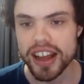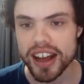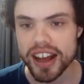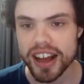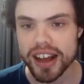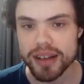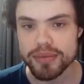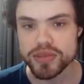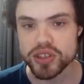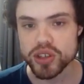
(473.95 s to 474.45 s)

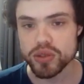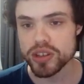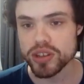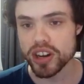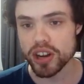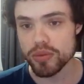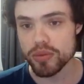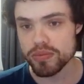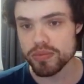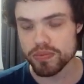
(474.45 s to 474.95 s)
So,
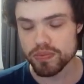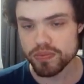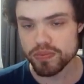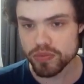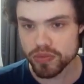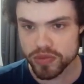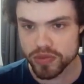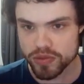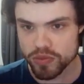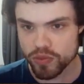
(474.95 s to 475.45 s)

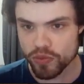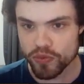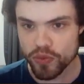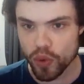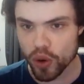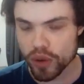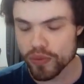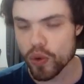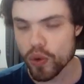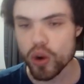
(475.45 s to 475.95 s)

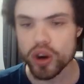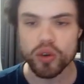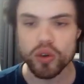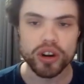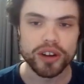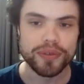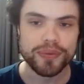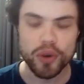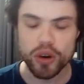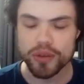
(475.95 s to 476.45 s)
4/4
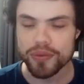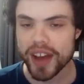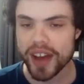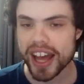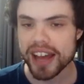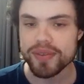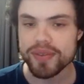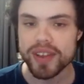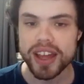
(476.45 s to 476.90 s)
or a 4/5,